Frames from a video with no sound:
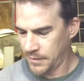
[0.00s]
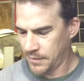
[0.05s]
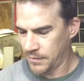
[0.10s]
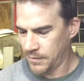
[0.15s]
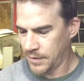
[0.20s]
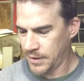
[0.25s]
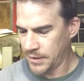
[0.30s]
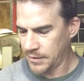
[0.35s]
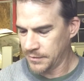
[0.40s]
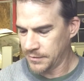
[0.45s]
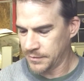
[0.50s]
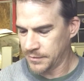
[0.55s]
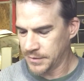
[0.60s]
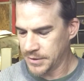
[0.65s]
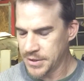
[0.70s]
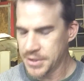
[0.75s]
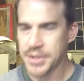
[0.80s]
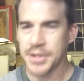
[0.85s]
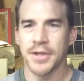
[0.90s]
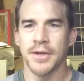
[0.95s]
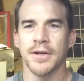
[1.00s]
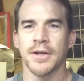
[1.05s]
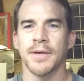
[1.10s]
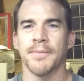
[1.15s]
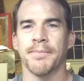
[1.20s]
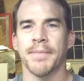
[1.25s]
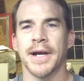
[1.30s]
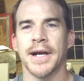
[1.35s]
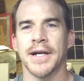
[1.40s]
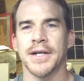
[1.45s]
well, we'll just do a
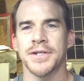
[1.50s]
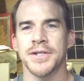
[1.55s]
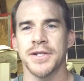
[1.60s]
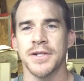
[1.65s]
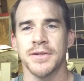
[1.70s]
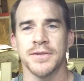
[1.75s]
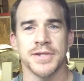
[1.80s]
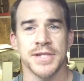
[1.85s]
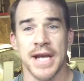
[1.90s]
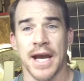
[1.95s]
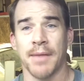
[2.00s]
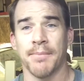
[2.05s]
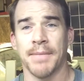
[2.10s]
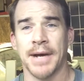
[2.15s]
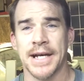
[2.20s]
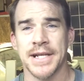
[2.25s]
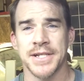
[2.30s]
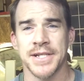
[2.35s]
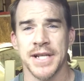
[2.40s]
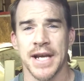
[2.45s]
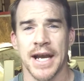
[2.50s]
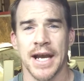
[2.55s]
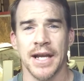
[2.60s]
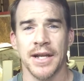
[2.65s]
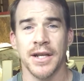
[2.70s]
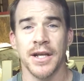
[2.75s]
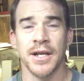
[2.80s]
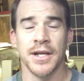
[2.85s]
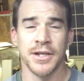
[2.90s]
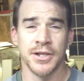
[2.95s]
comparison side by side,
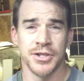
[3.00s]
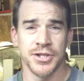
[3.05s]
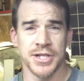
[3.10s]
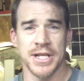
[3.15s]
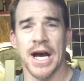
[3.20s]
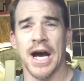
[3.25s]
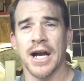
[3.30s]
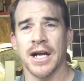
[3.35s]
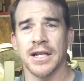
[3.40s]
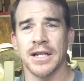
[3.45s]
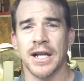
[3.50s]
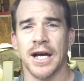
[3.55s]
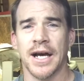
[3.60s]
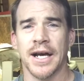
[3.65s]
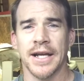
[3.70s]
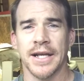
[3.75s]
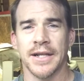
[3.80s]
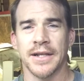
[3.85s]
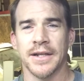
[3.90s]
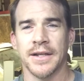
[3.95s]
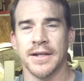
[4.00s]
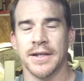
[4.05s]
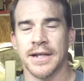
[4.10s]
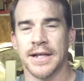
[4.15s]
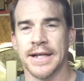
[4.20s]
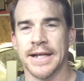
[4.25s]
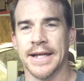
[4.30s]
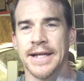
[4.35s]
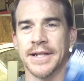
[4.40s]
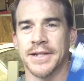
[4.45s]
stock light
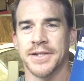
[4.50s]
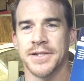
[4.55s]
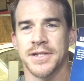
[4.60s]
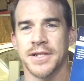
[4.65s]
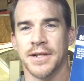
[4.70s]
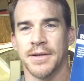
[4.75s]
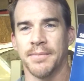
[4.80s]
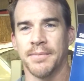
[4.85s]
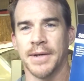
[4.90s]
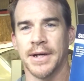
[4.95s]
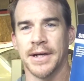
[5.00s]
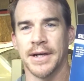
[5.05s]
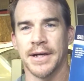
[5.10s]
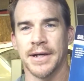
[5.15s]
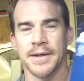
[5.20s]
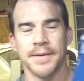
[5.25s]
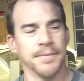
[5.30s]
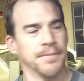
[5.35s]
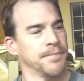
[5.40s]
against some uh,